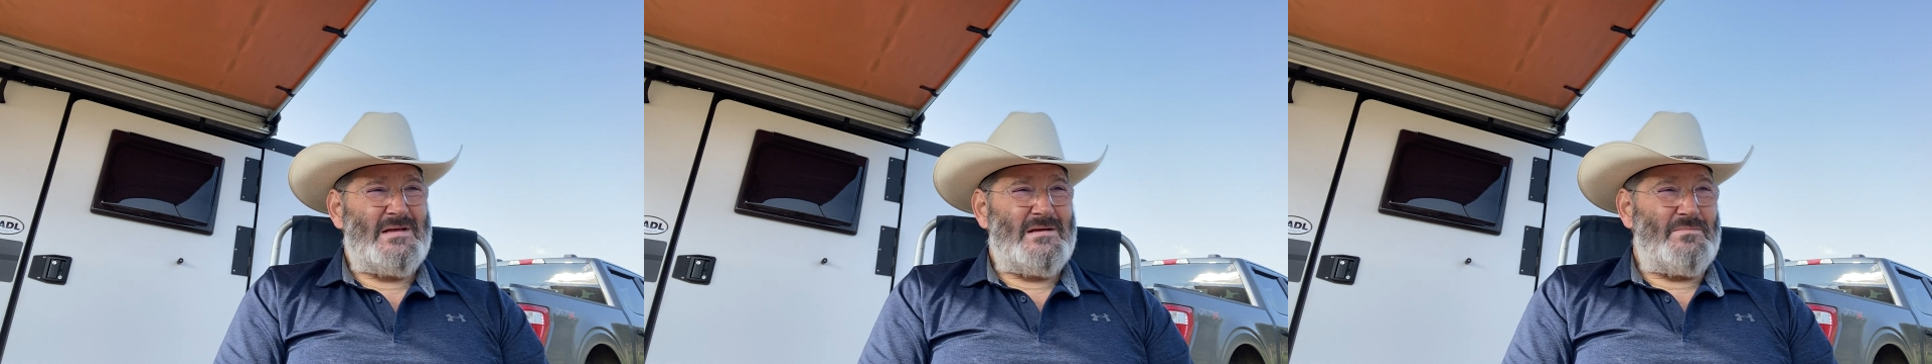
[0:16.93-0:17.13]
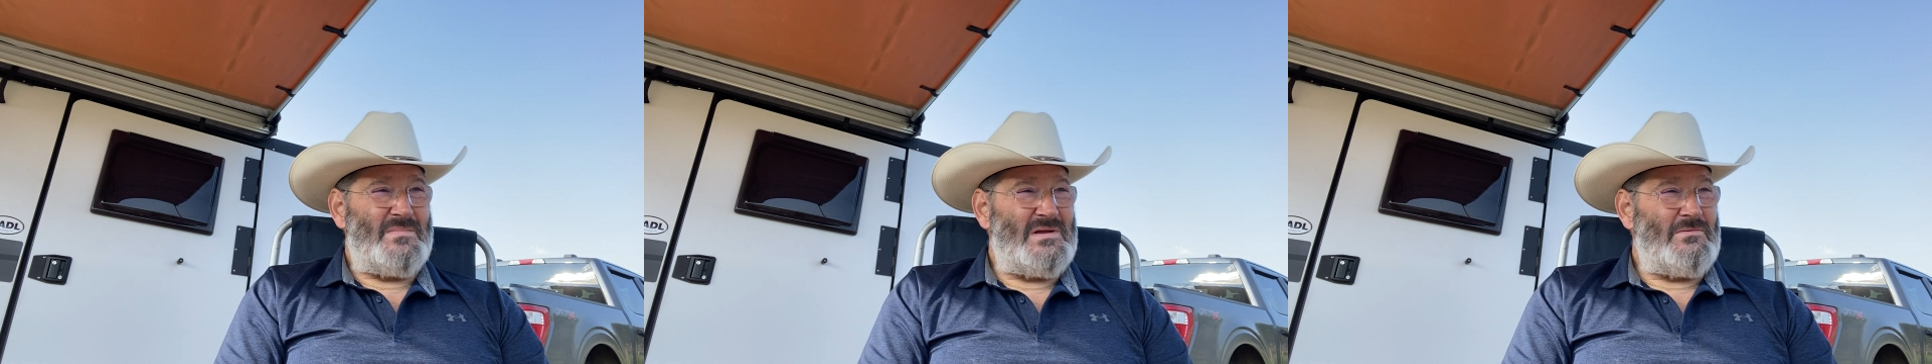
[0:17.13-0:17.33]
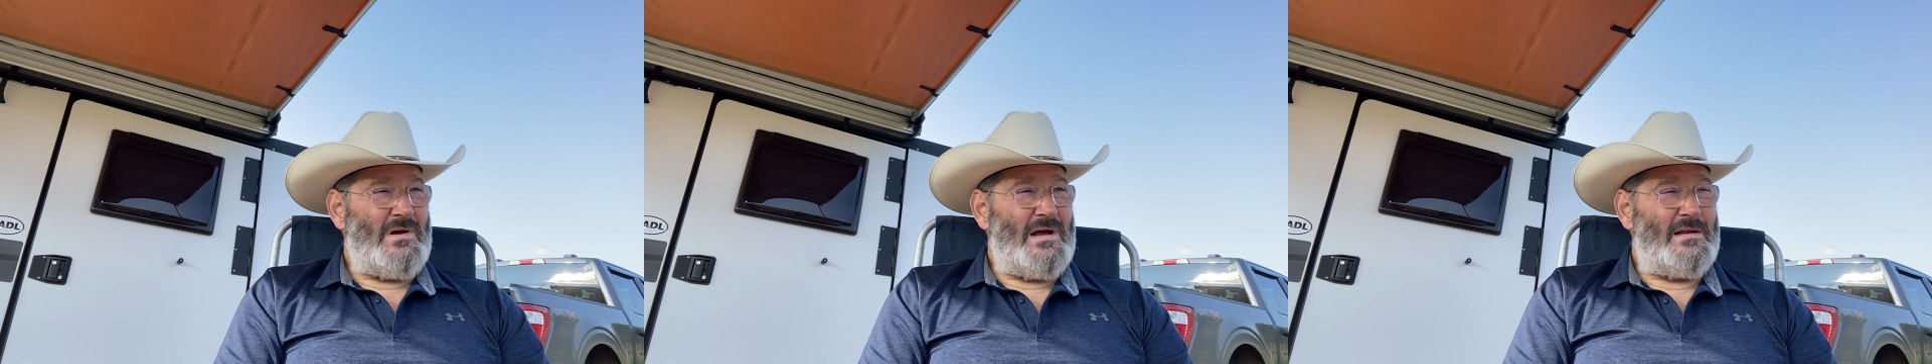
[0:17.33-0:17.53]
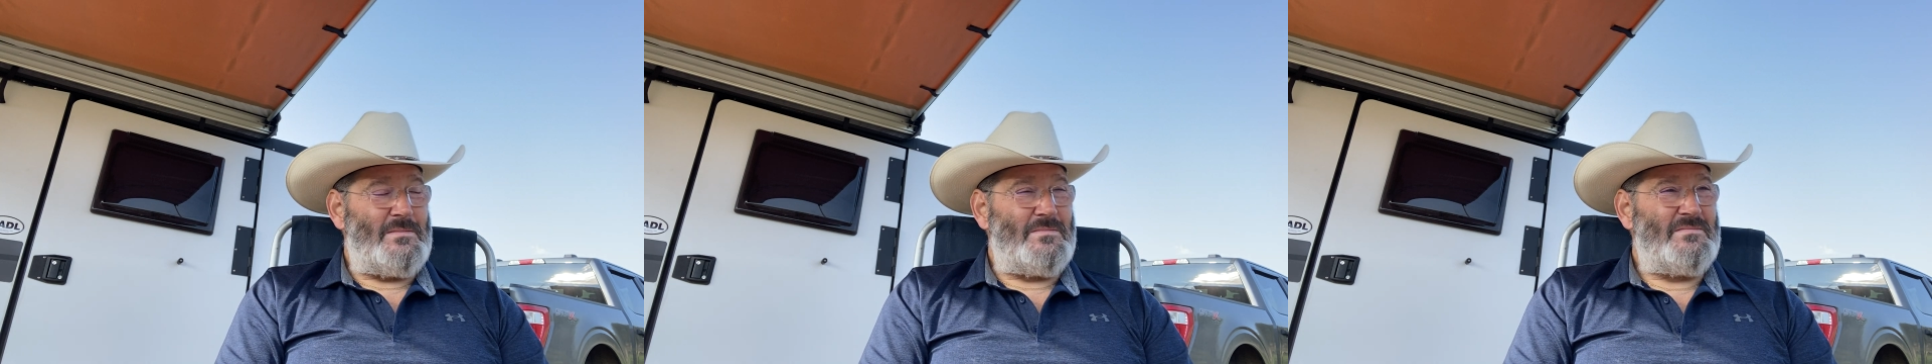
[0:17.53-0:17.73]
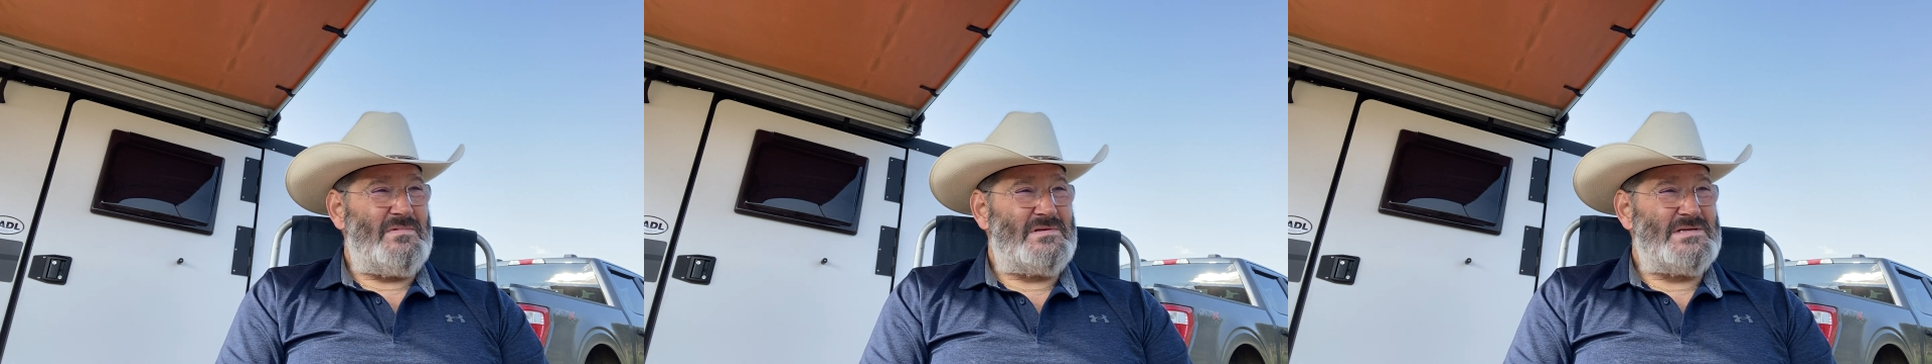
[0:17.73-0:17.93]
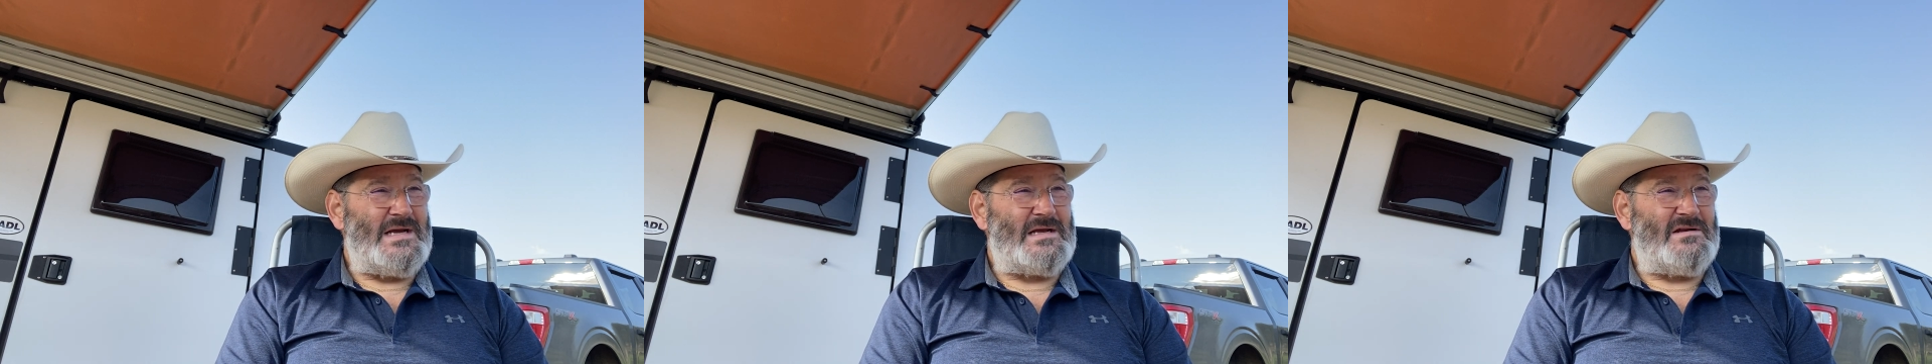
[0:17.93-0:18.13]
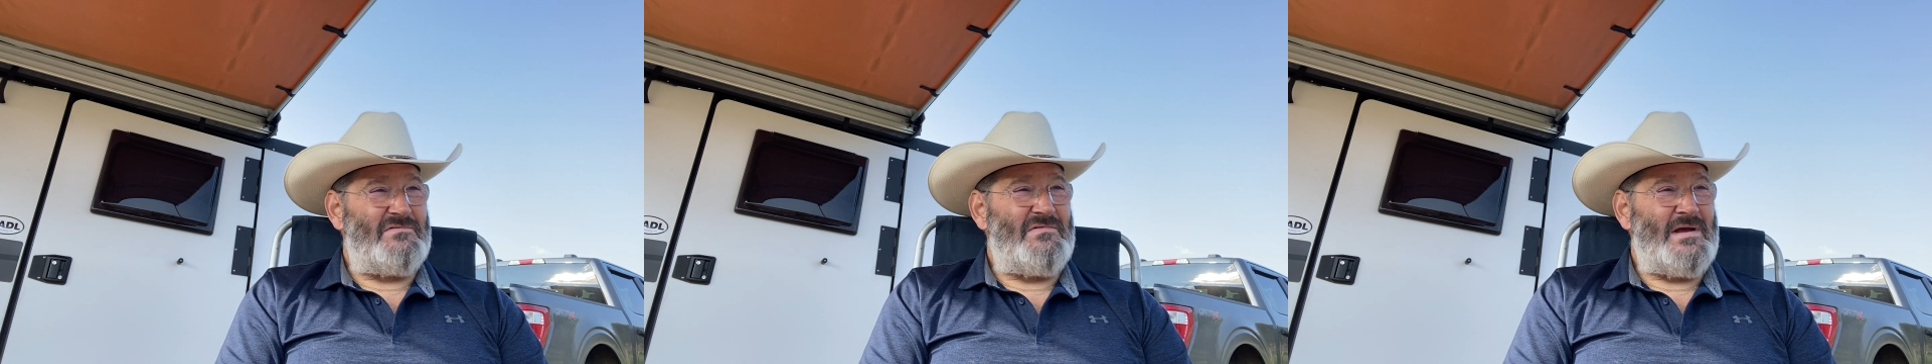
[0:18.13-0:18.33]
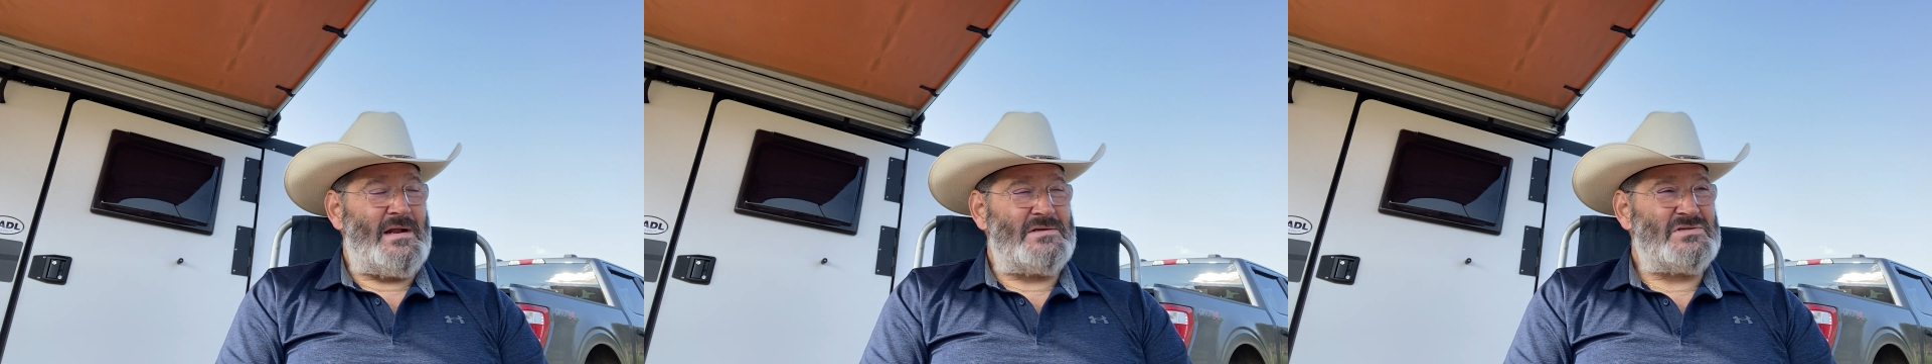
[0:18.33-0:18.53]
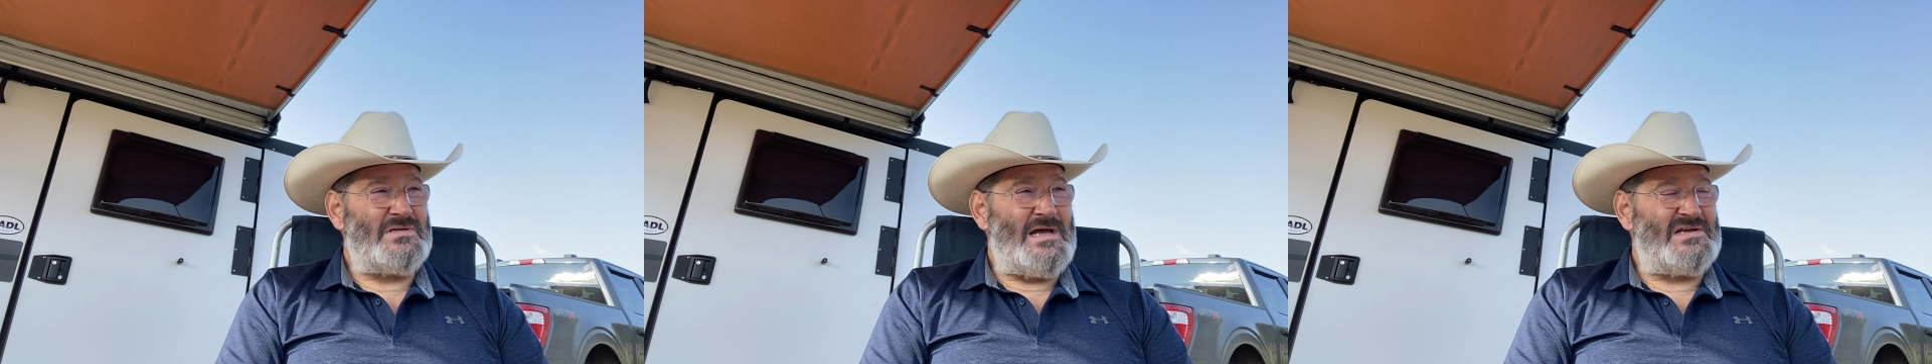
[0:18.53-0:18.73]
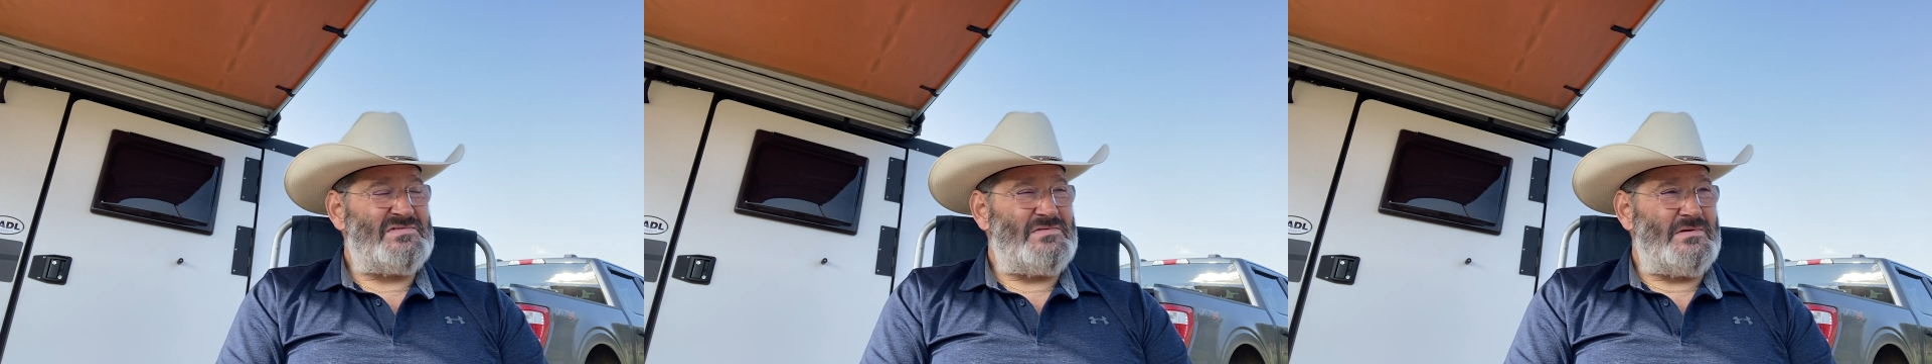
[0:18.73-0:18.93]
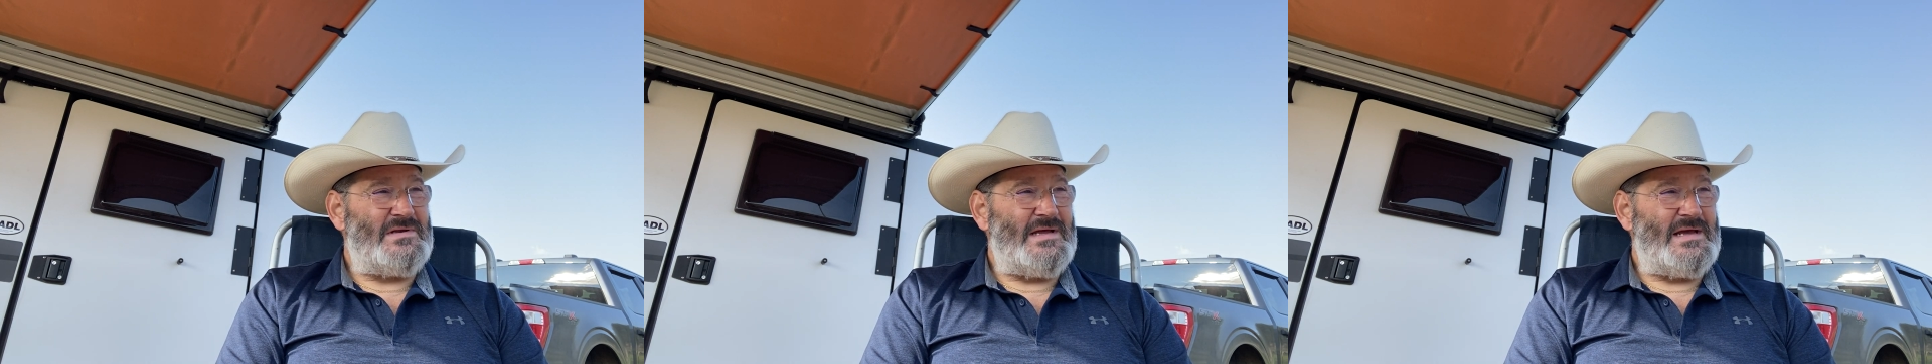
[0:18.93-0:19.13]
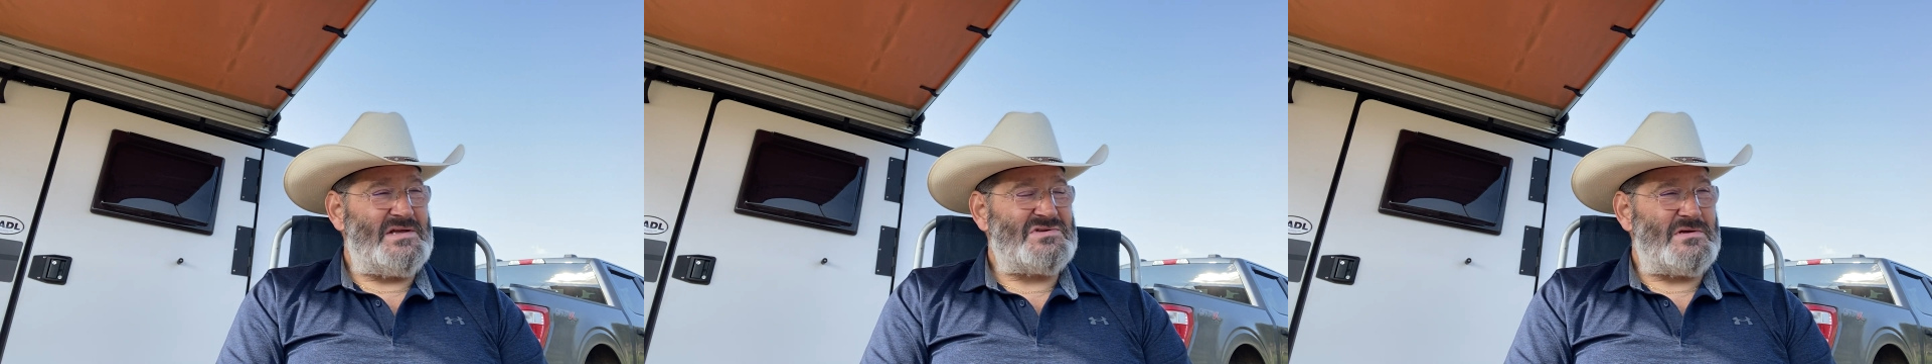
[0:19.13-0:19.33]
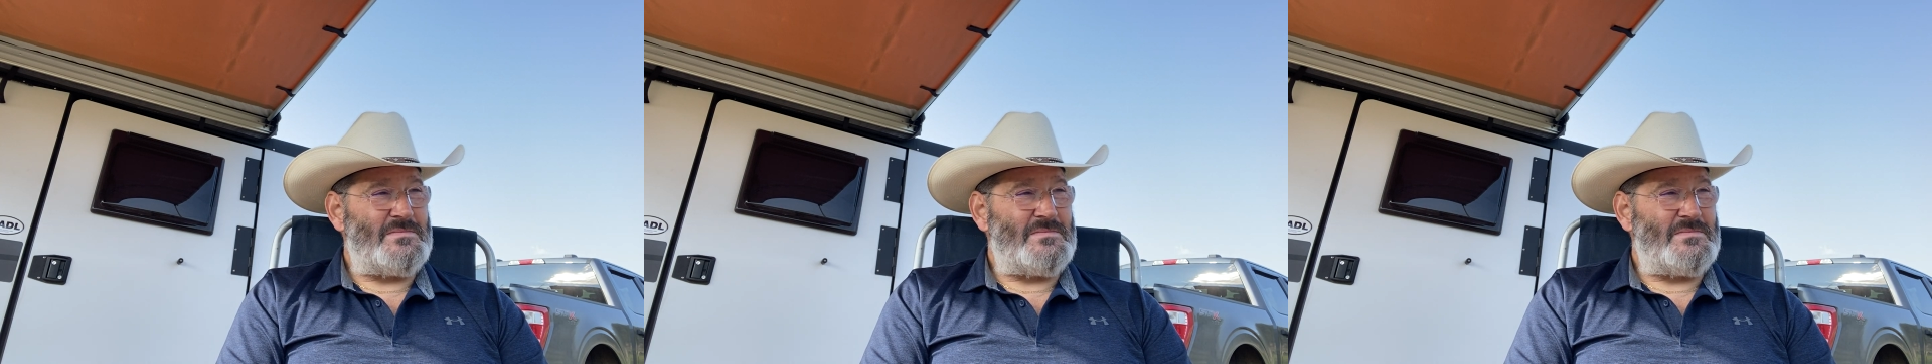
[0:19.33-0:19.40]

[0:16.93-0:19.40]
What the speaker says: Meanwhile, I'm taking advantage of the last few days.